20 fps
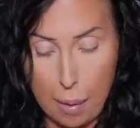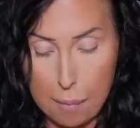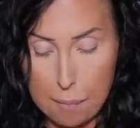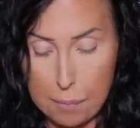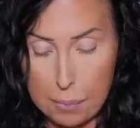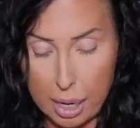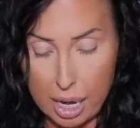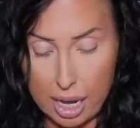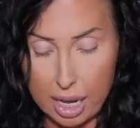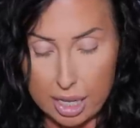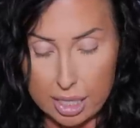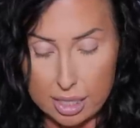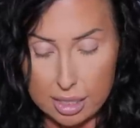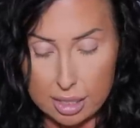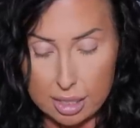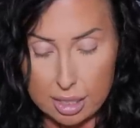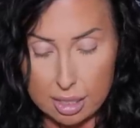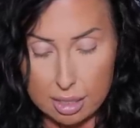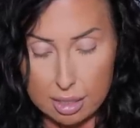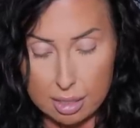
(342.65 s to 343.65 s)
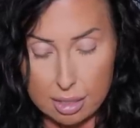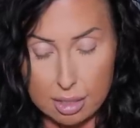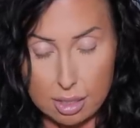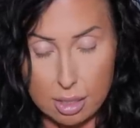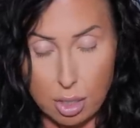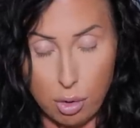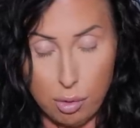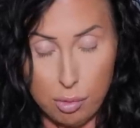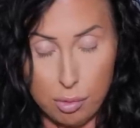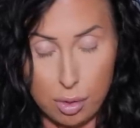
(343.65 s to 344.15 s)
but
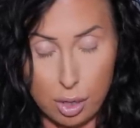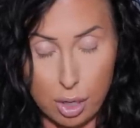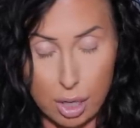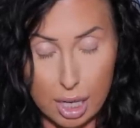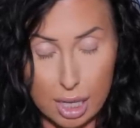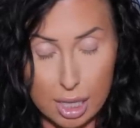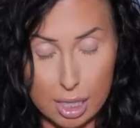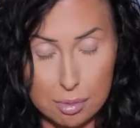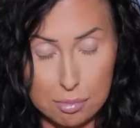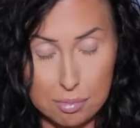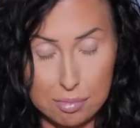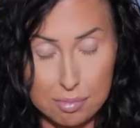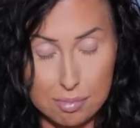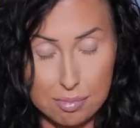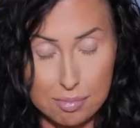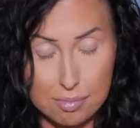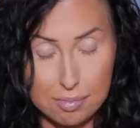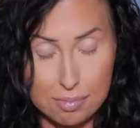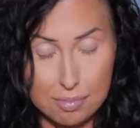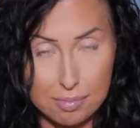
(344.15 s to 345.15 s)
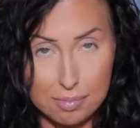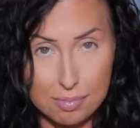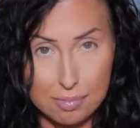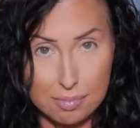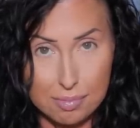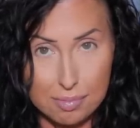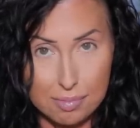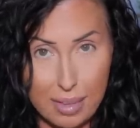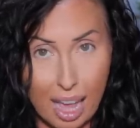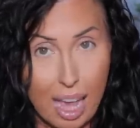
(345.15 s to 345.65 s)
so far
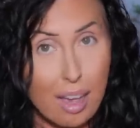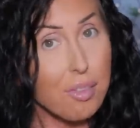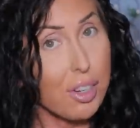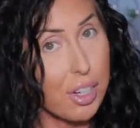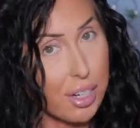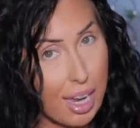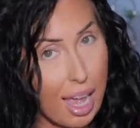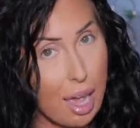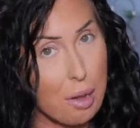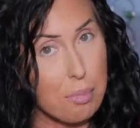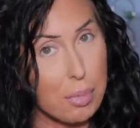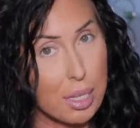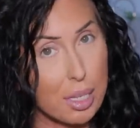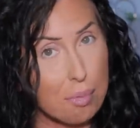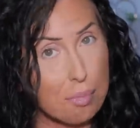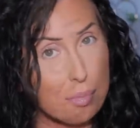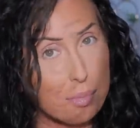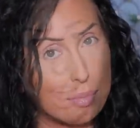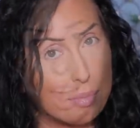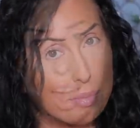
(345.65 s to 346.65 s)
I'm very happy.